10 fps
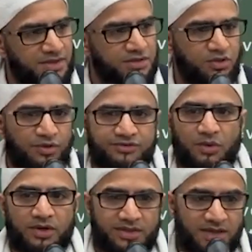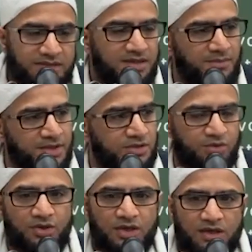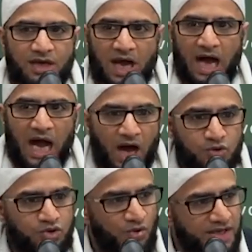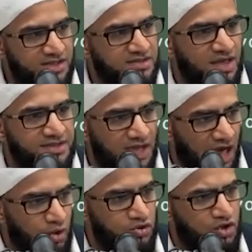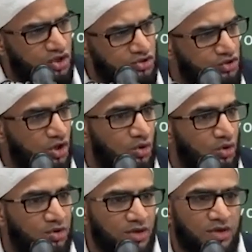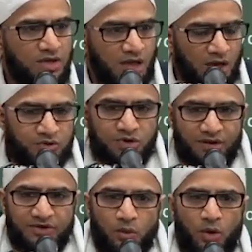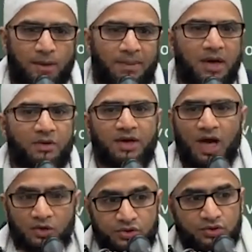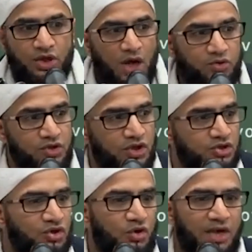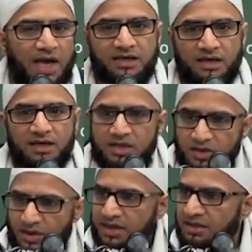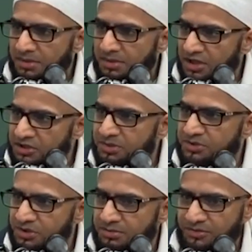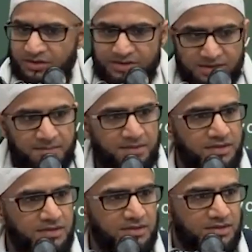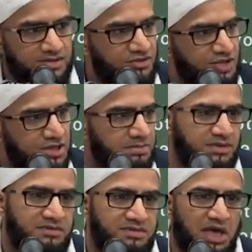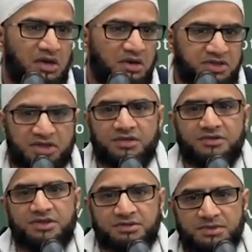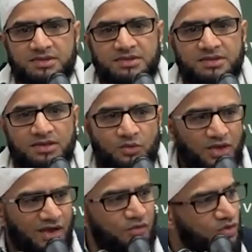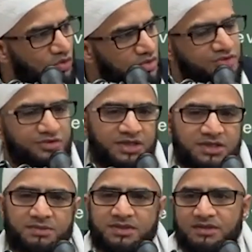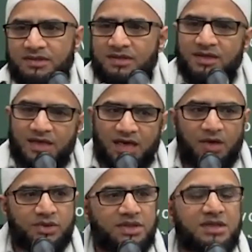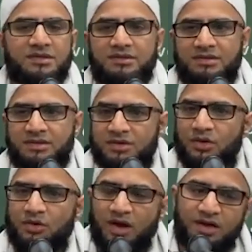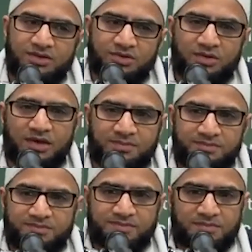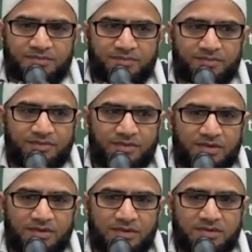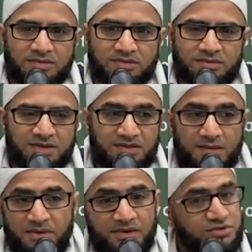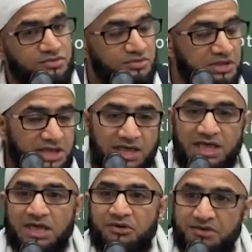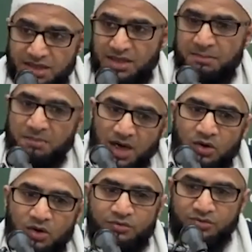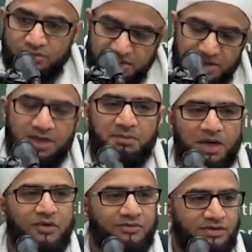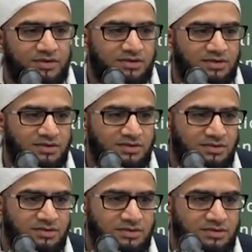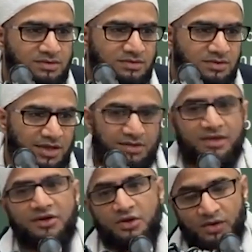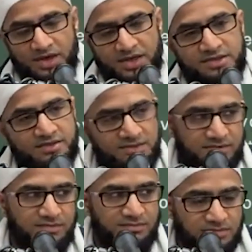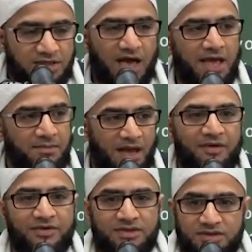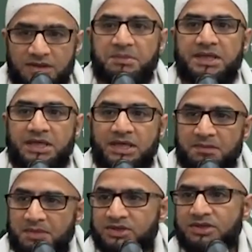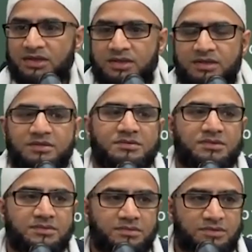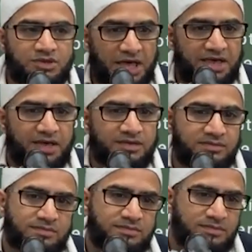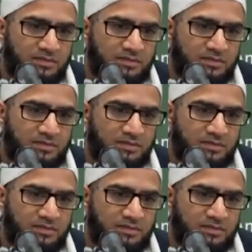something to you, if someone does something to you, how do you exercise? How do you control? How do you have the willpower? How do you control your anger? You know, anger management treatment, for example. That's a treatment, psychological treatment. We have all the treatment in our deen, in the Quran and Sunnah. This sabr is really, really powerful, really powerful. It requires time, effort, tamreen, mashq, training.